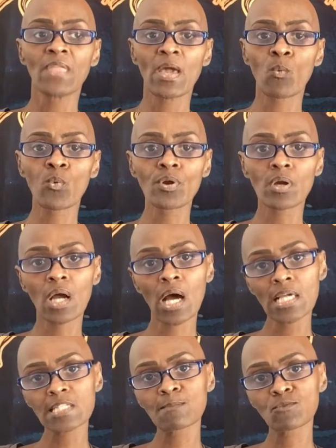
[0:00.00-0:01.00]
and we're
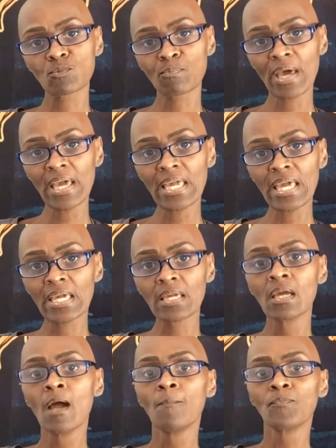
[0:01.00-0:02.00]
accustomed to
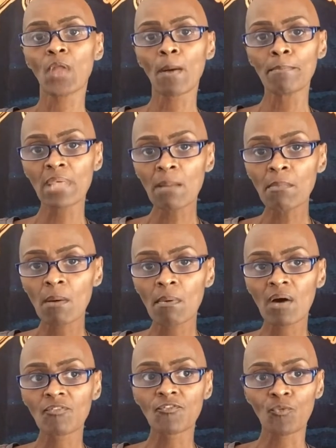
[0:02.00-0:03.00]
paying a minimum
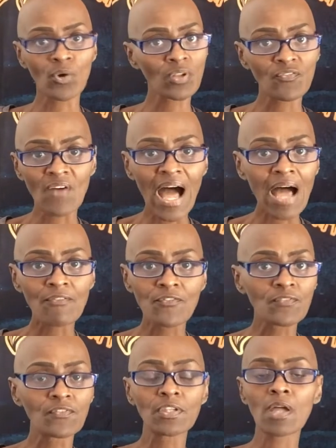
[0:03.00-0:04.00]
of $45,
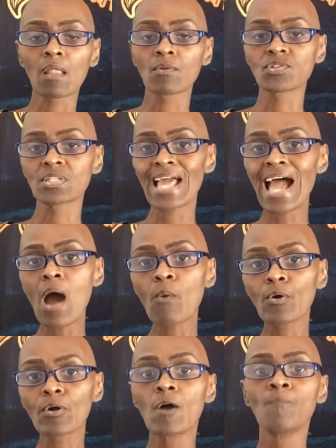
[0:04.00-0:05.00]
$50 an
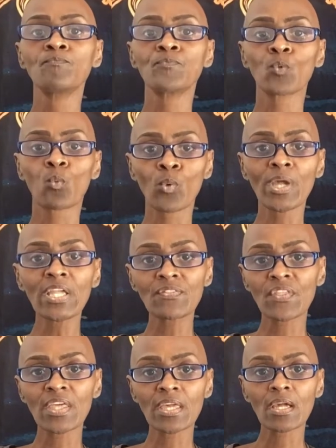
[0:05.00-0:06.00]
hour, we
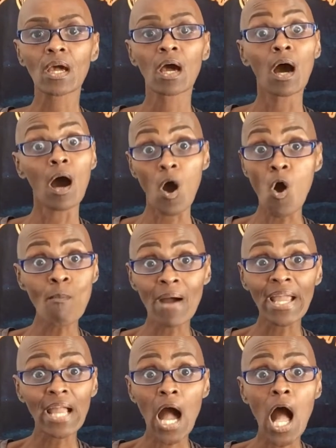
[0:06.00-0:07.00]
think, oh
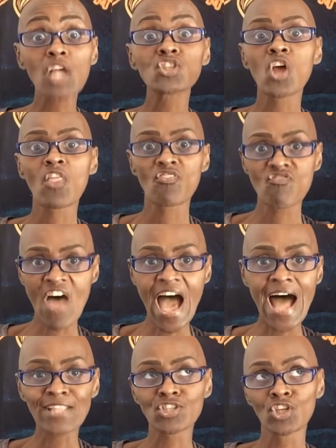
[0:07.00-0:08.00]
my gosh,
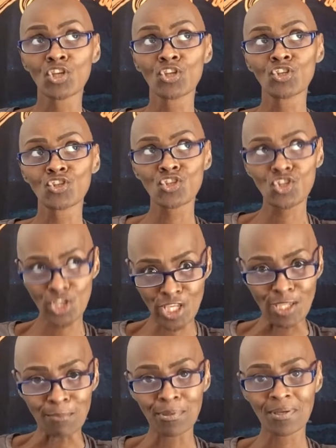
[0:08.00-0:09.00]
that's
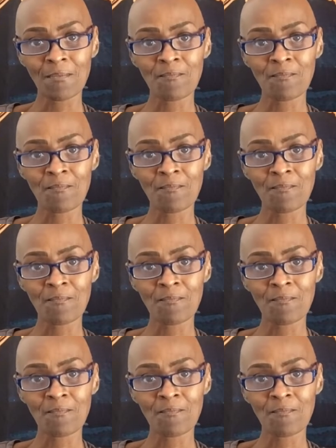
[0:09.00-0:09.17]
cheap.